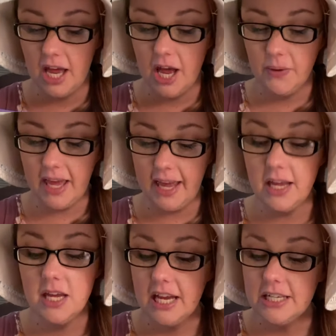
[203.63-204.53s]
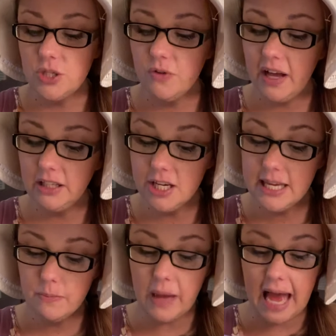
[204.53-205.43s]
Okay, so if I look
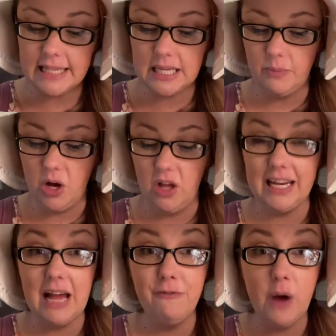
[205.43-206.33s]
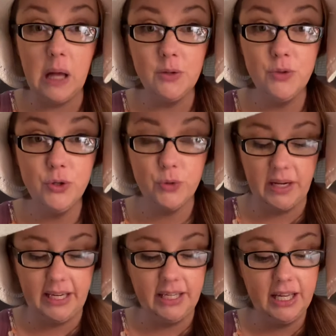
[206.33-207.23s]
at basketball and I follow the
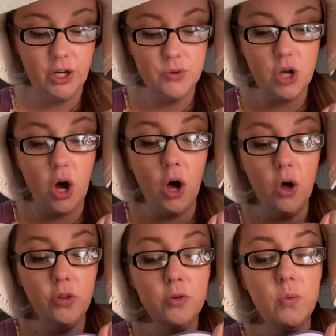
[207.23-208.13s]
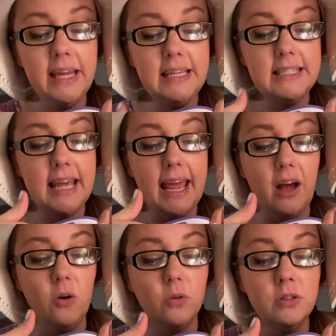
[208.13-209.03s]
green, it goes all the way
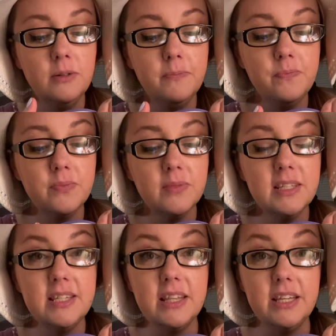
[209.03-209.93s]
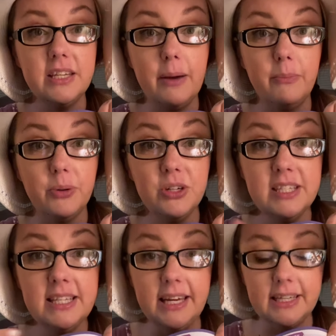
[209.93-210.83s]
down to the number
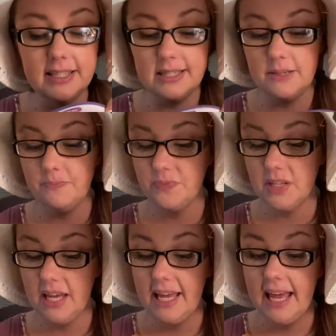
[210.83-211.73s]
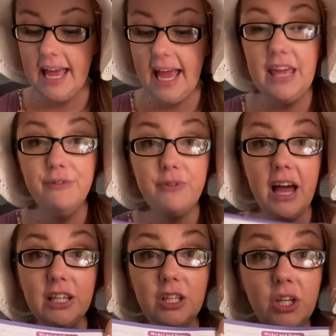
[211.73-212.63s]
6. If I
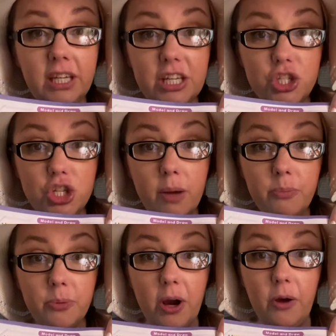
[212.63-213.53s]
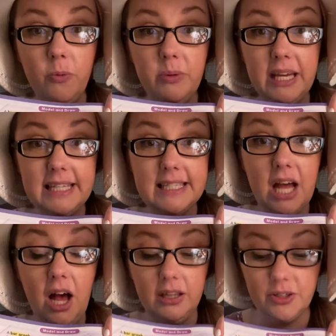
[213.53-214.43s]
look at jump rope, it's
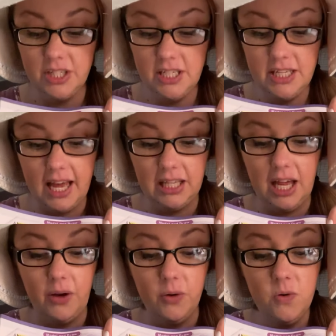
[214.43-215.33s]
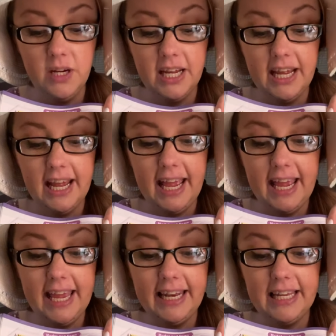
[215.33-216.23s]
colored in yellow
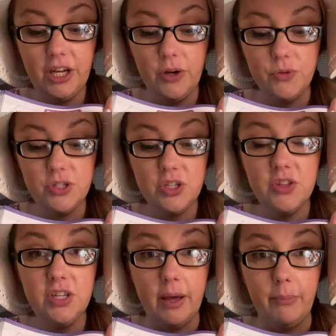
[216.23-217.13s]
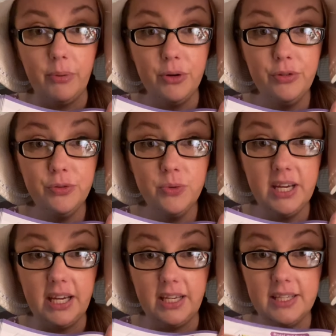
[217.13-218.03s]
and it goes to the number
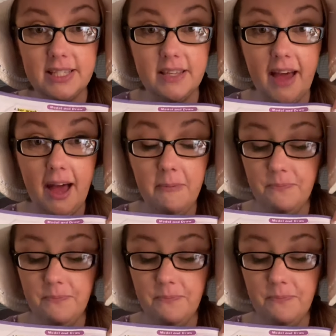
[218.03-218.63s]
3. See that?